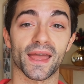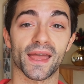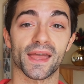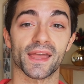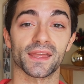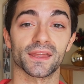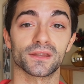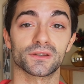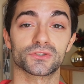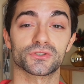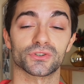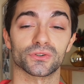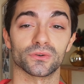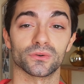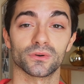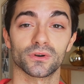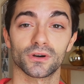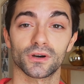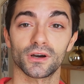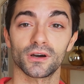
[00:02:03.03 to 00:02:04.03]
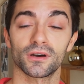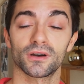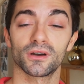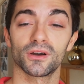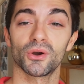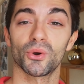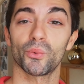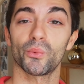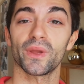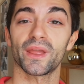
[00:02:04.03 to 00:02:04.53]
A to a,
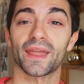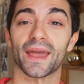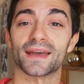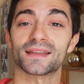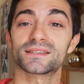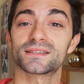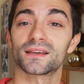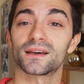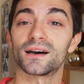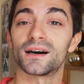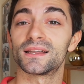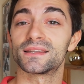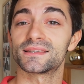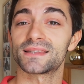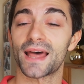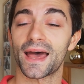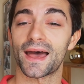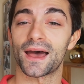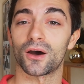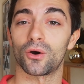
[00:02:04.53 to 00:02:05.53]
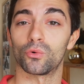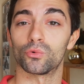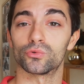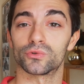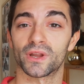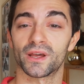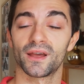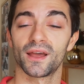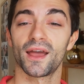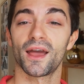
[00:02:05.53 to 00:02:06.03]
we get a
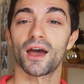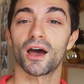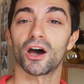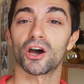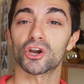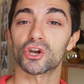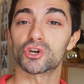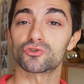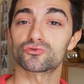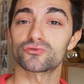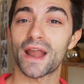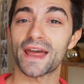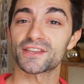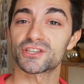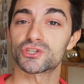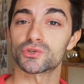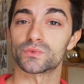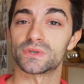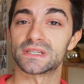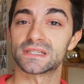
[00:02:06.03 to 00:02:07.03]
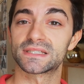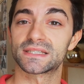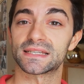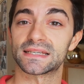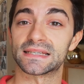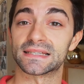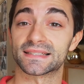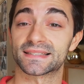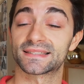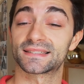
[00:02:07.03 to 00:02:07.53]
noun. A graduate
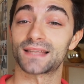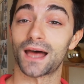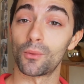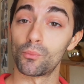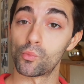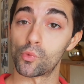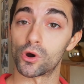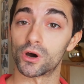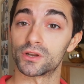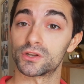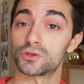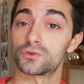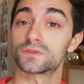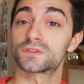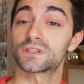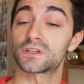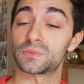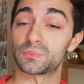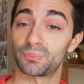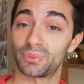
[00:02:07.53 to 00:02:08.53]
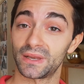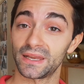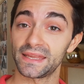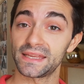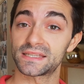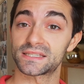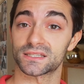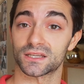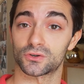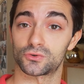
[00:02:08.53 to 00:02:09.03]
is someone who's
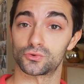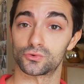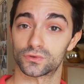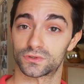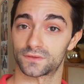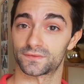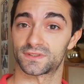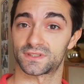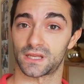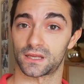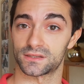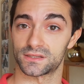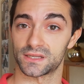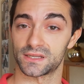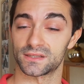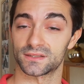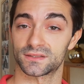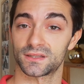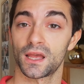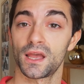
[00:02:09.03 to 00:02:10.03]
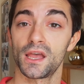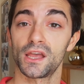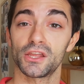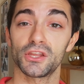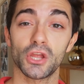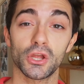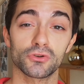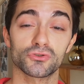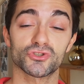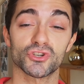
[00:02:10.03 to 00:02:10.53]
completed a course of studies,
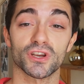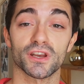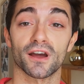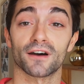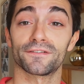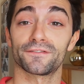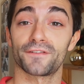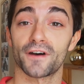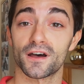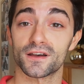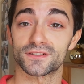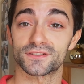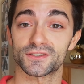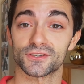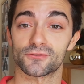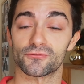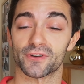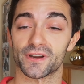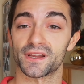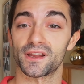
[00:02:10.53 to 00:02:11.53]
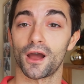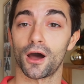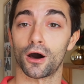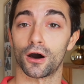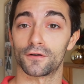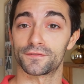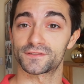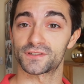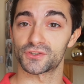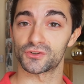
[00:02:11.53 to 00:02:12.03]
usually a first degree
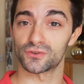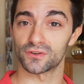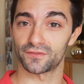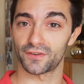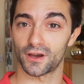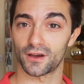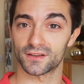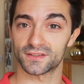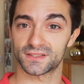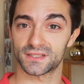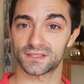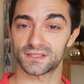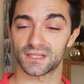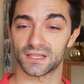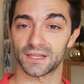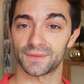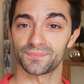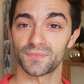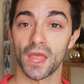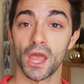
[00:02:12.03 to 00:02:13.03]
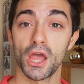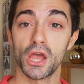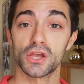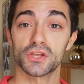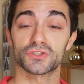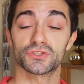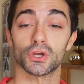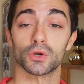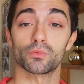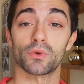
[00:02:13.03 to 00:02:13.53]
after university.
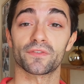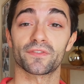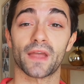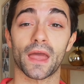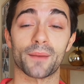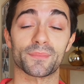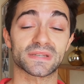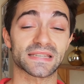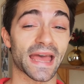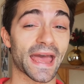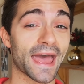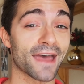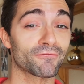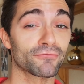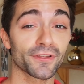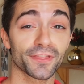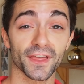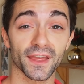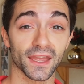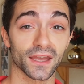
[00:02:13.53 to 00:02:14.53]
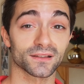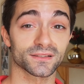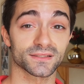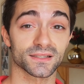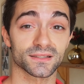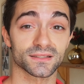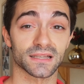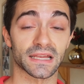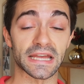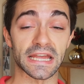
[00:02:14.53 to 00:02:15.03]
So we've kept everything else
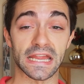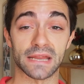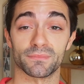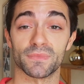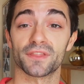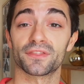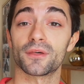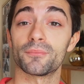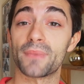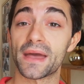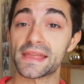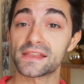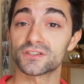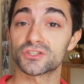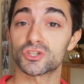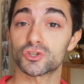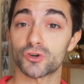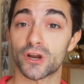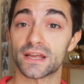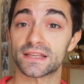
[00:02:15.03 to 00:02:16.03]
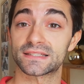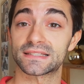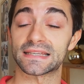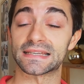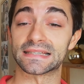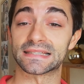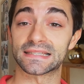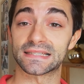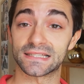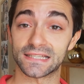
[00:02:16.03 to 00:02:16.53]
the same. The main stress
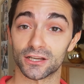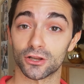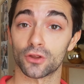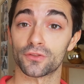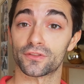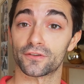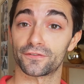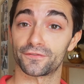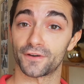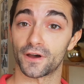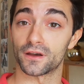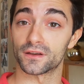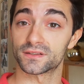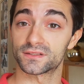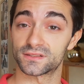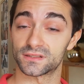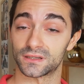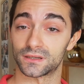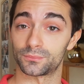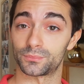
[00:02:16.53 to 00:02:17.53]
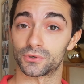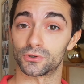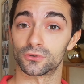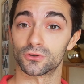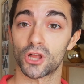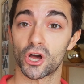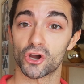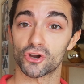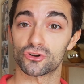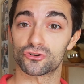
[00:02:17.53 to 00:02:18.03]
is still on the first
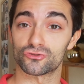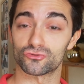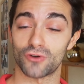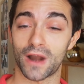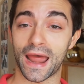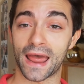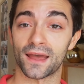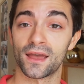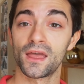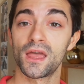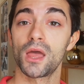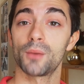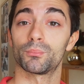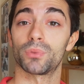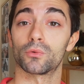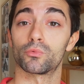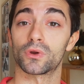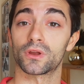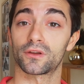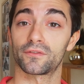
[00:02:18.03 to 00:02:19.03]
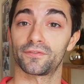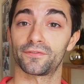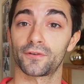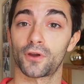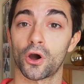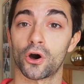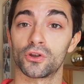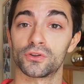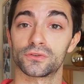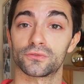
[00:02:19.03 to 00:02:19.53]
syllable, gra, but we've
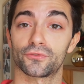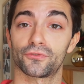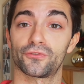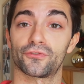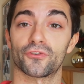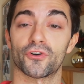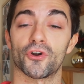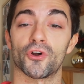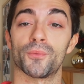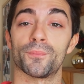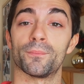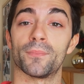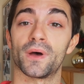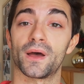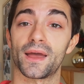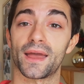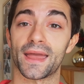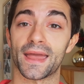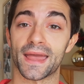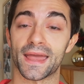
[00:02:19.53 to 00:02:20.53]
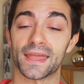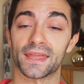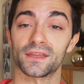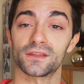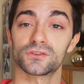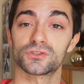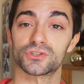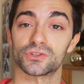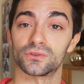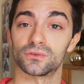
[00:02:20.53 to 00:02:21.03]
gone from A
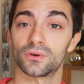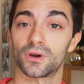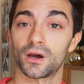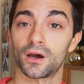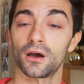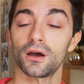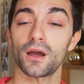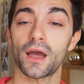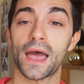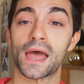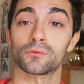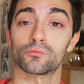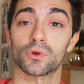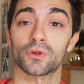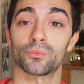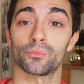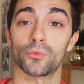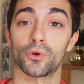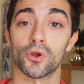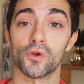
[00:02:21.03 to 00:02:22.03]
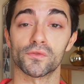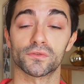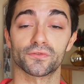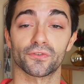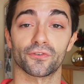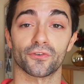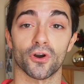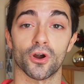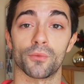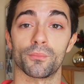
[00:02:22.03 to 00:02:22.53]
to a, and we've moved
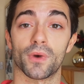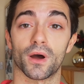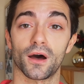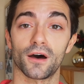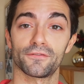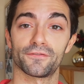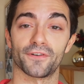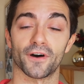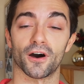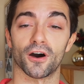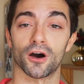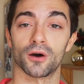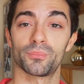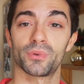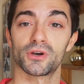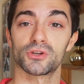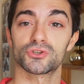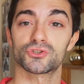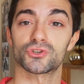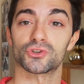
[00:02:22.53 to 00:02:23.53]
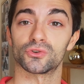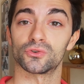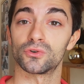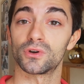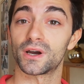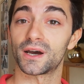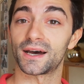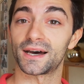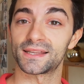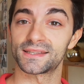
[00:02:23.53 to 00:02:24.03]
from a verb to
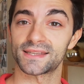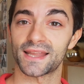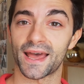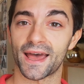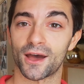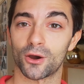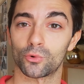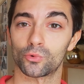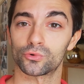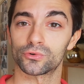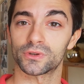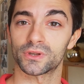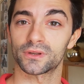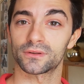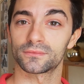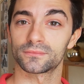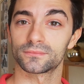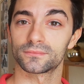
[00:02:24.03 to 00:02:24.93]
a noun.